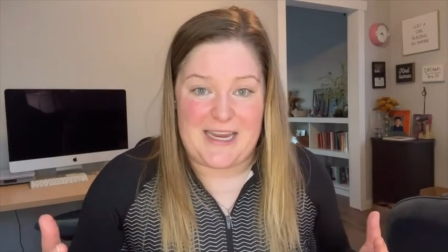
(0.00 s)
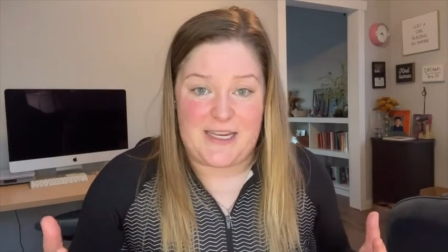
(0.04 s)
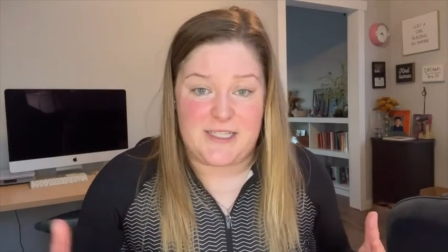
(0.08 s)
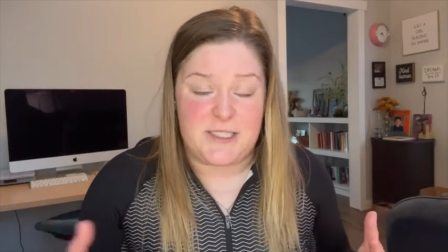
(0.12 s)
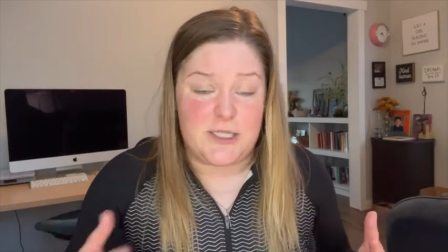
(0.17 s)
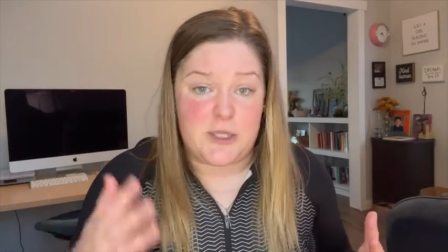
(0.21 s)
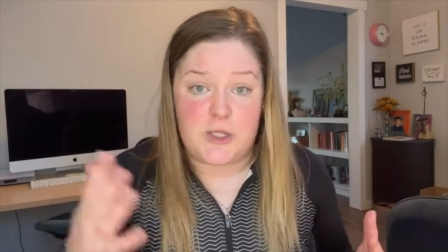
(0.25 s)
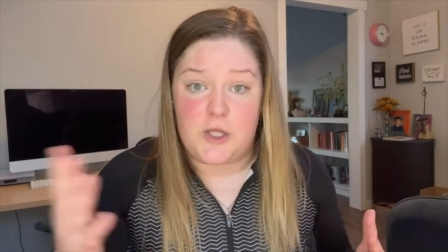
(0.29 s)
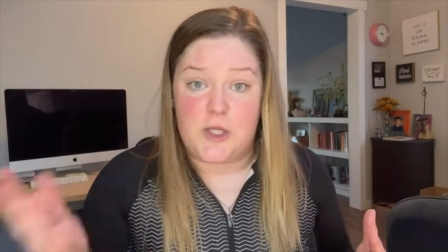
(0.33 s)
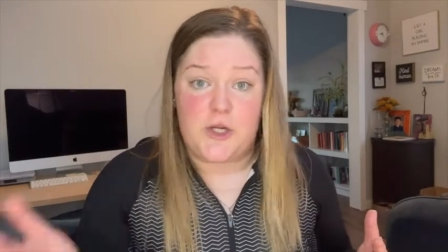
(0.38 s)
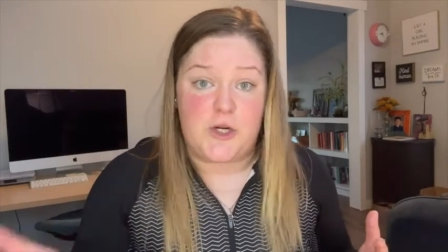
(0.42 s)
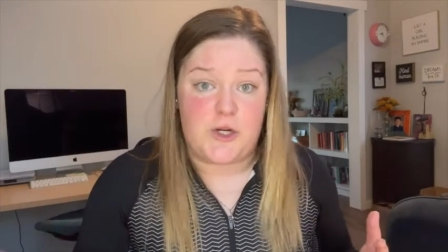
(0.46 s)
to
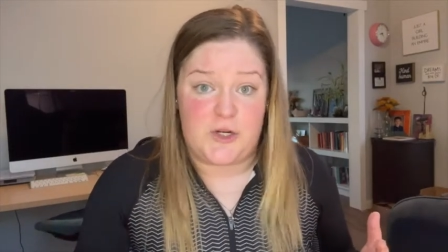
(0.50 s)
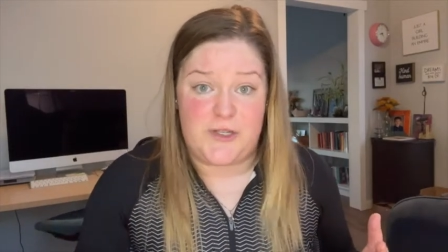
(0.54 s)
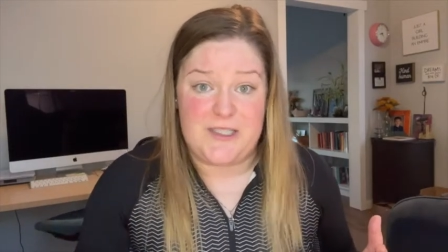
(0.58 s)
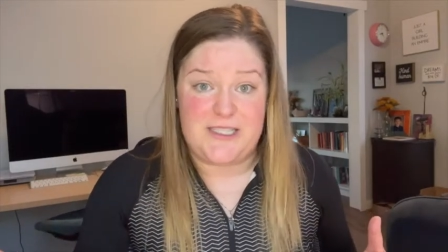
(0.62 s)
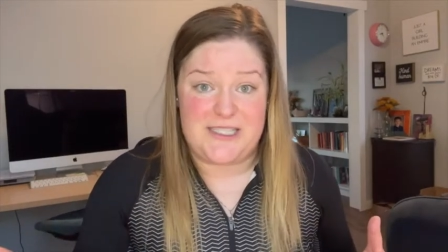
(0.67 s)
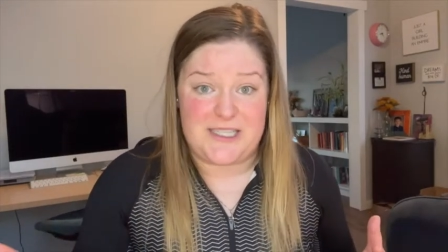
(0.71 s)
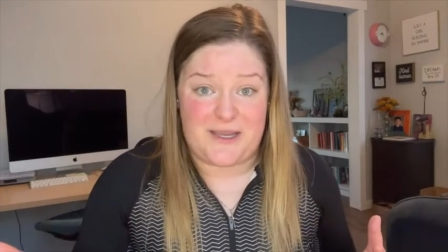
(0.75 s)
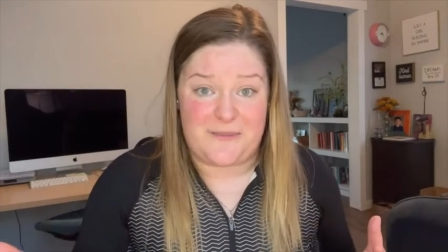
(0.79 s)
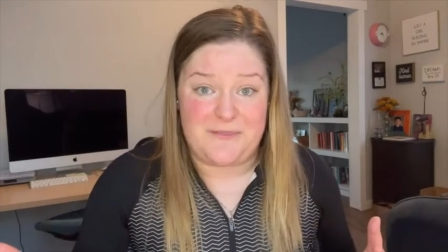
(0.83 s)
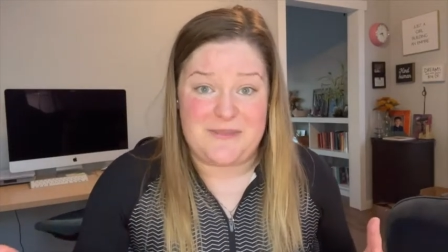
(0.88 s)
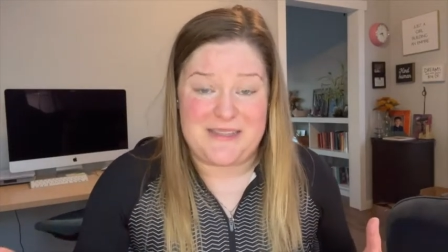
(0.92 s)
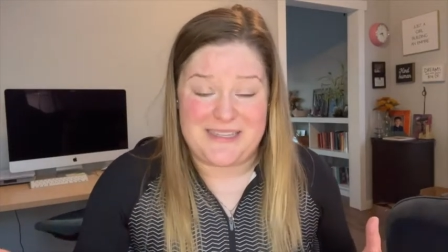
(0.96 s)
learn
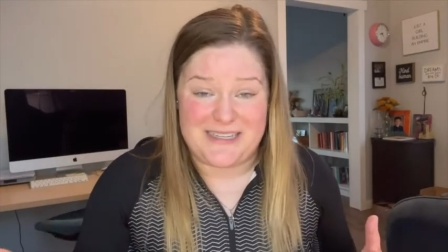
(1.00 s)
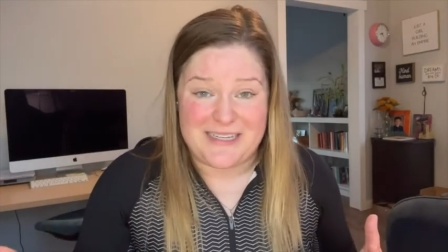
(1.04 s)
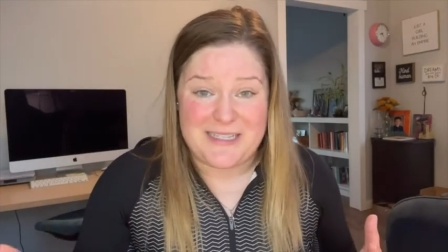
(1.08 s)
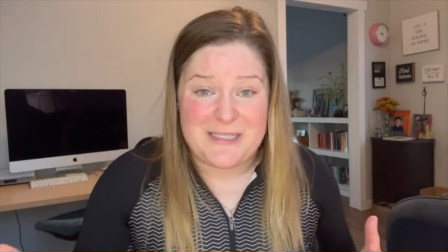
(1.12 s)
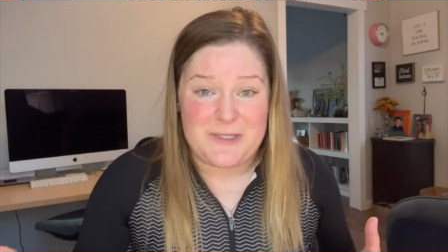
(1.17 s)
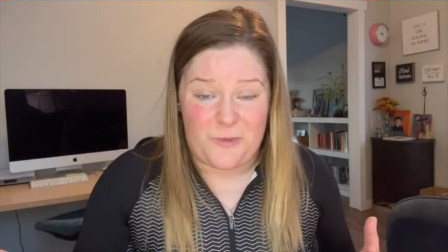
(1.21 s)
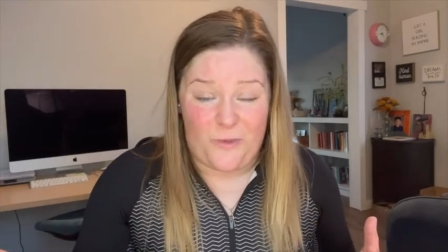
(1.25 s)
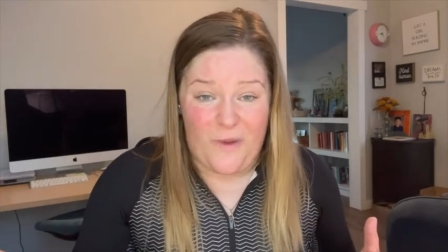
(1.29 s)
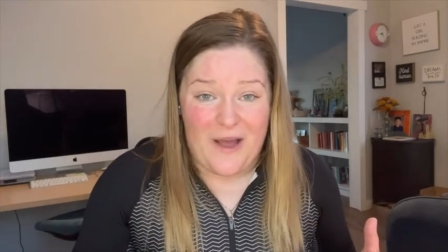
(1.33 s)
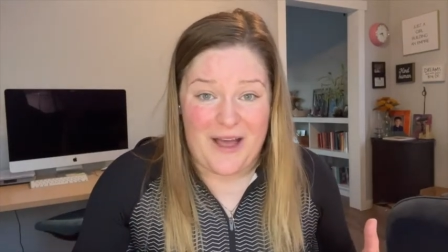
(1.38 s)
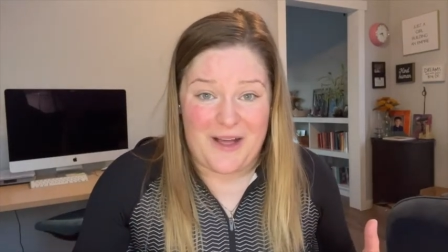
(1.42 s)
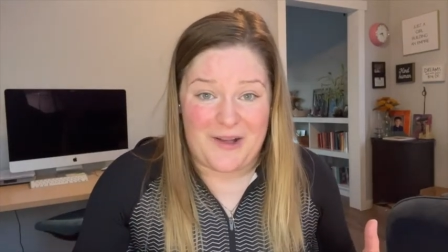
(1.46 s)
something as
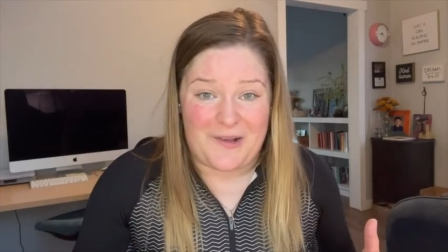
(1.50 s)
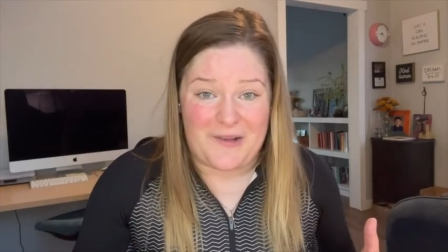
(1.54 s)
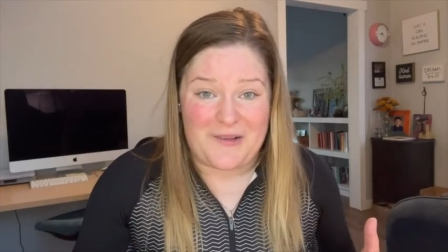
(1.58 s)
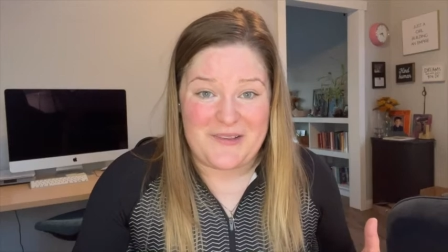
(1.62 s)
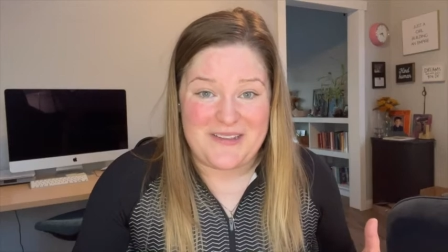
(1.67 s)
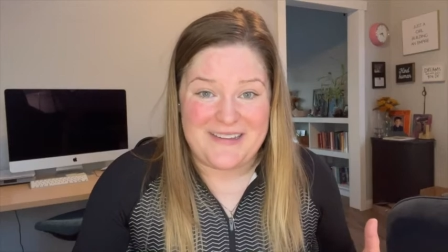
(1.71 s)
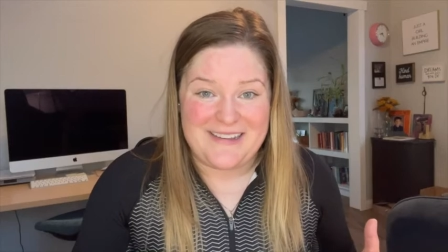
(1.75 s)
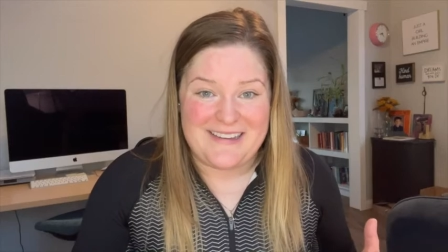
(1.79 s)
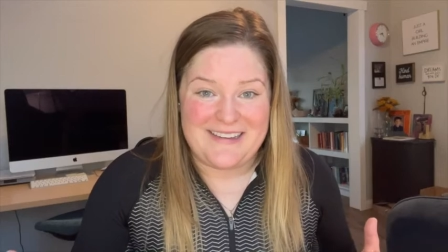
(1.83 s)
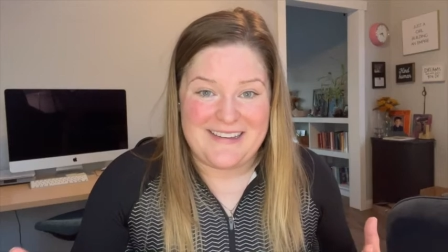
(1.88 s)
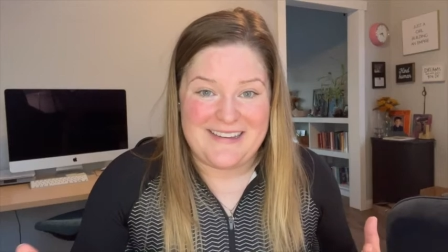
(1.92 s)
well,